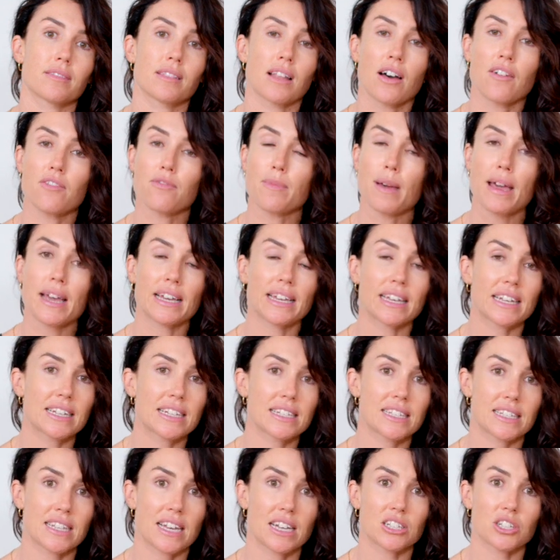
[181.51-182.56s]

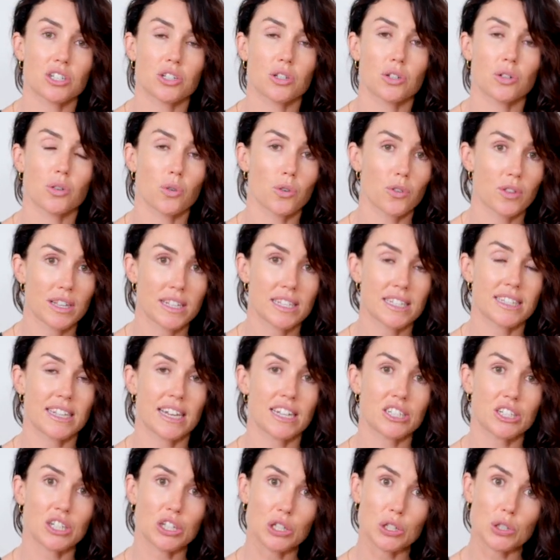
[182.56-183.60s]
lovemaking session or this
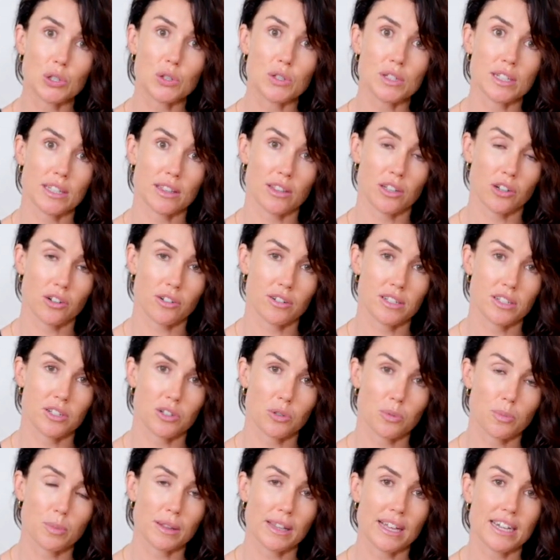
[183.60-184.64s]
session using the
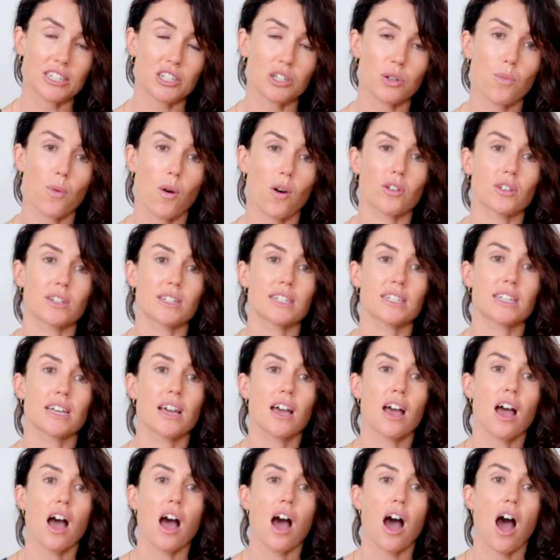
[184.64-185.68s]
Crystal Pleasure Wand,
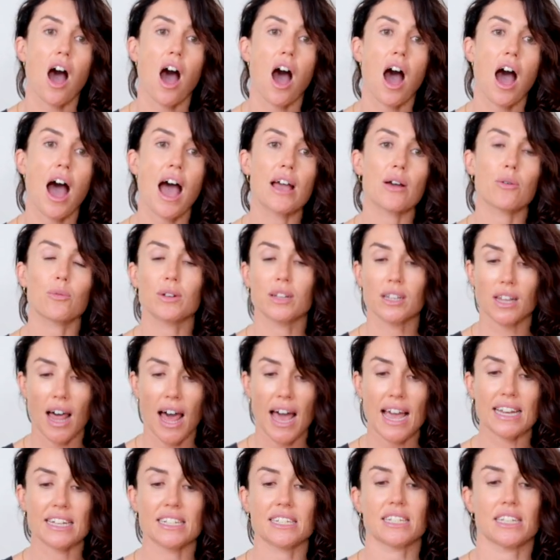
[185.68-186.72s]
I would
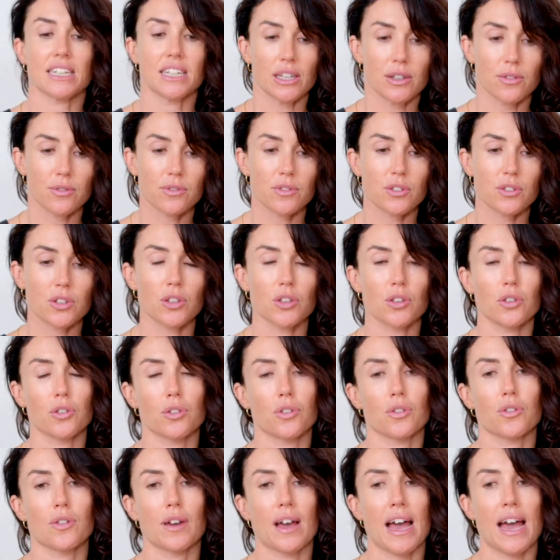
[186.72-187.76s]
like to give to
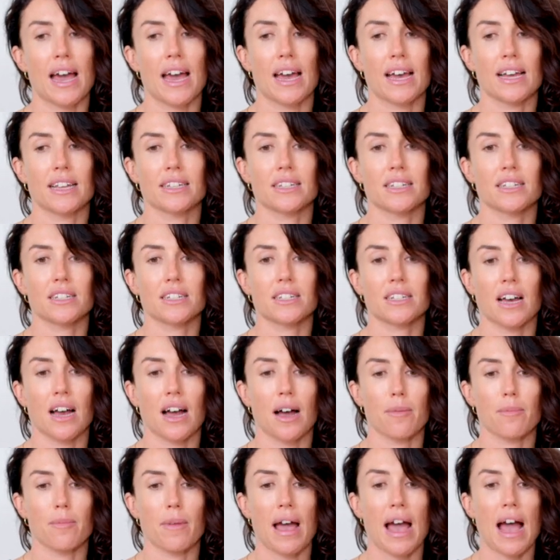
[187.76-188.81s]
you, and
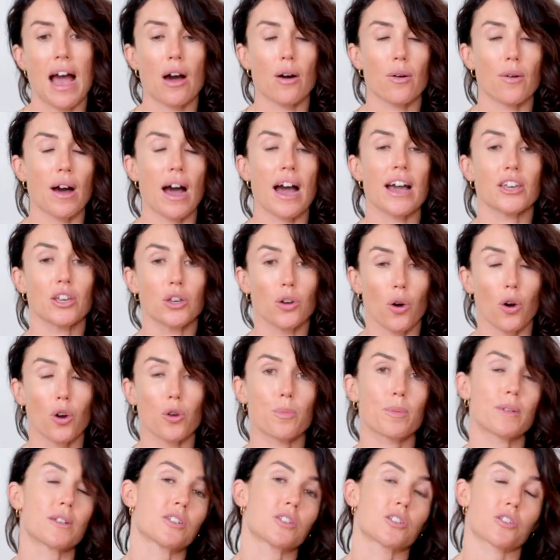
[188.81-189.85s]
how are you
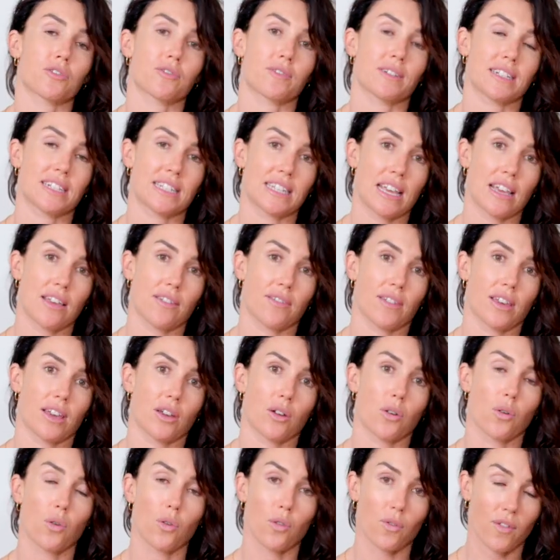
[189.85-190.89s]
open to
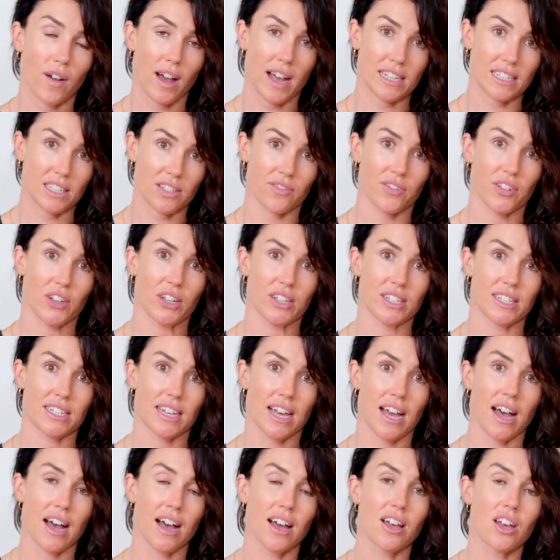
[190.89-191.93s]
receiving, or vice
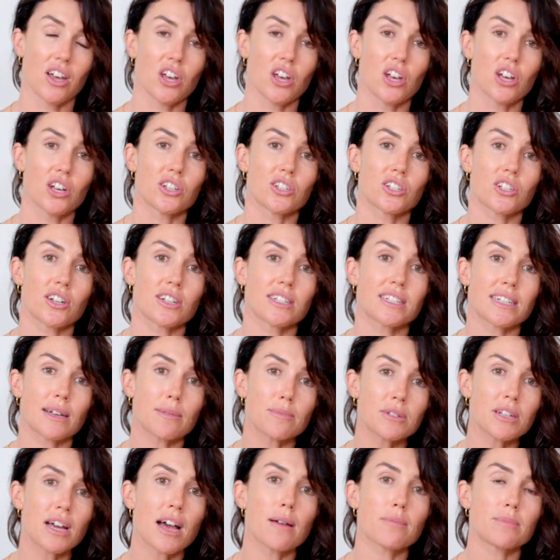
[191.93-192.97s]
versa. So
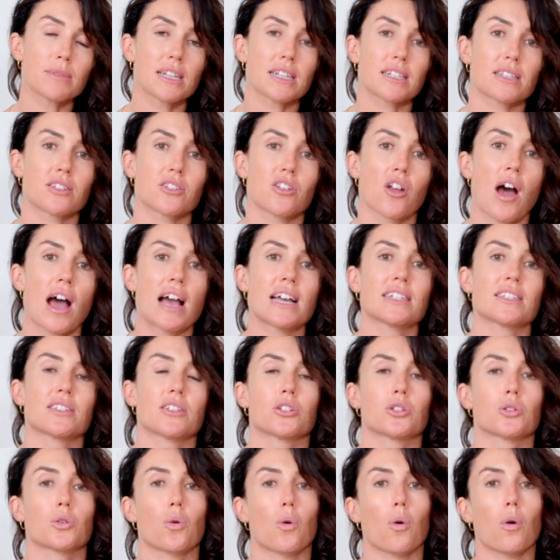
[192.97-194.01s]
sometimes it's nice to
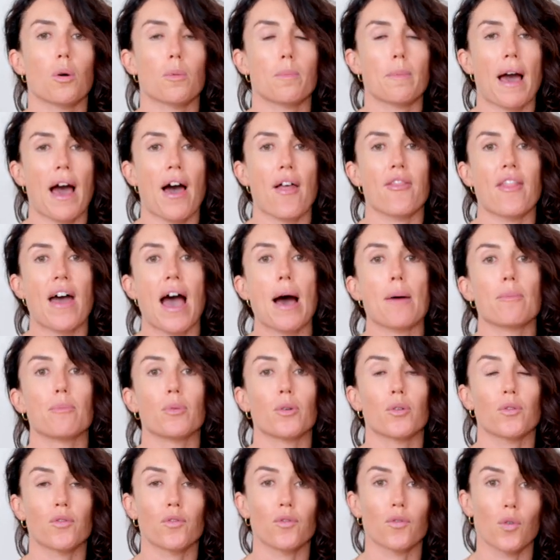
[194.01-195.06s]
talk about that
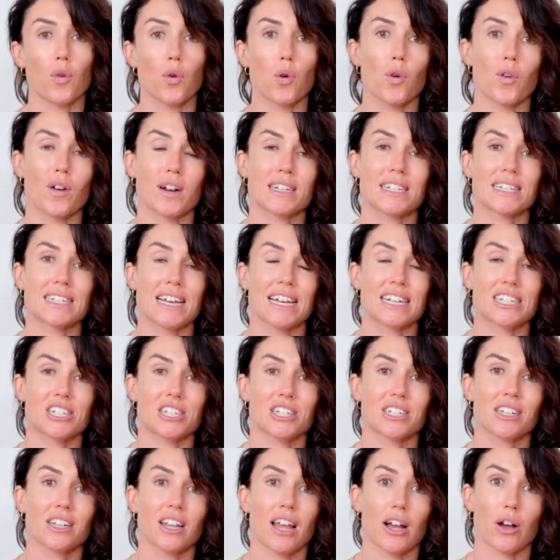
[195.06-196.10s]
before a
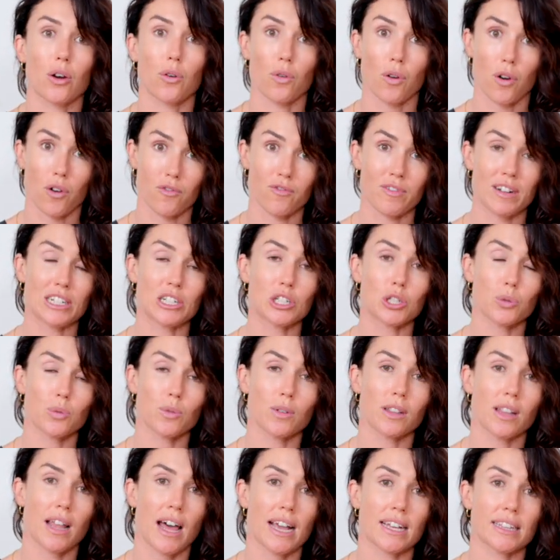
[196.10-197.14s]
session, or a
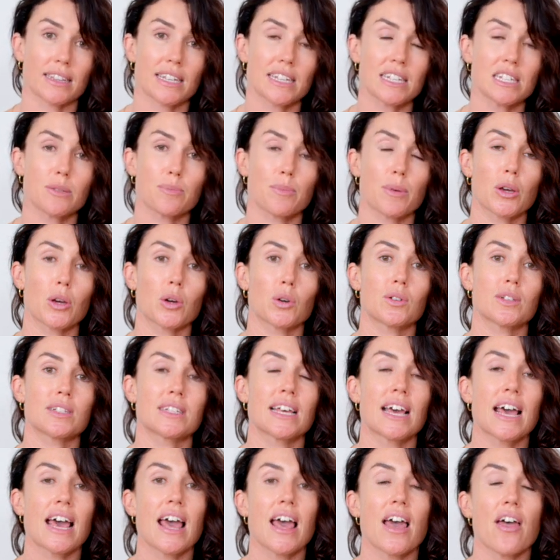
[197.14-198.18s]
ritual like this, because
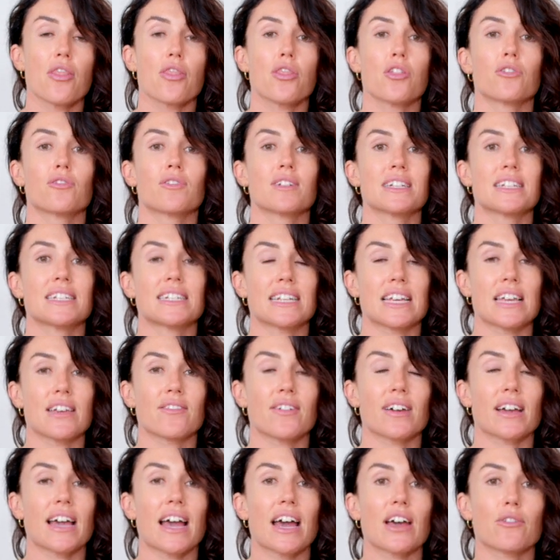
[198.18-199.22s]
the
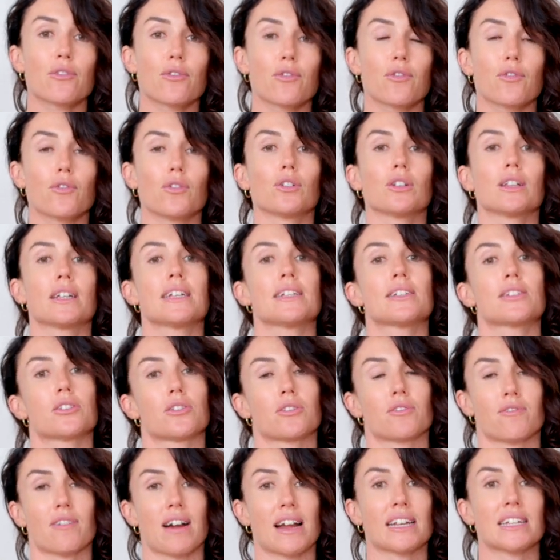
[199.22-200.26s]
receiver can fully
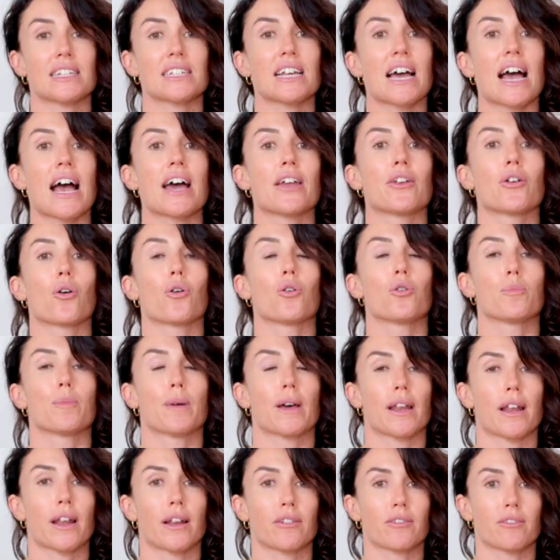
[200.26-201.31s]
surrender and
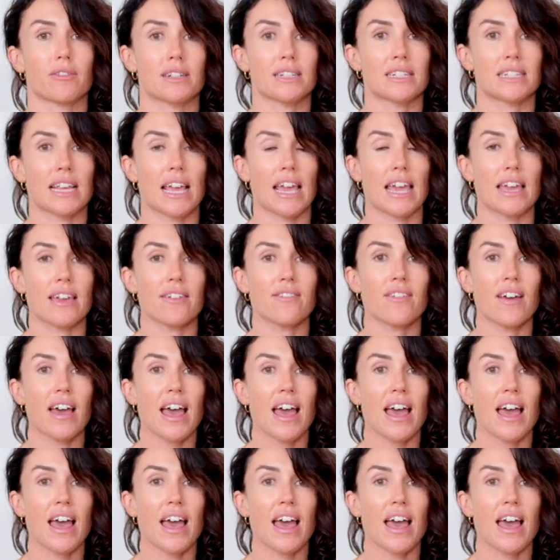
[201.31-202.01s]
open and receive,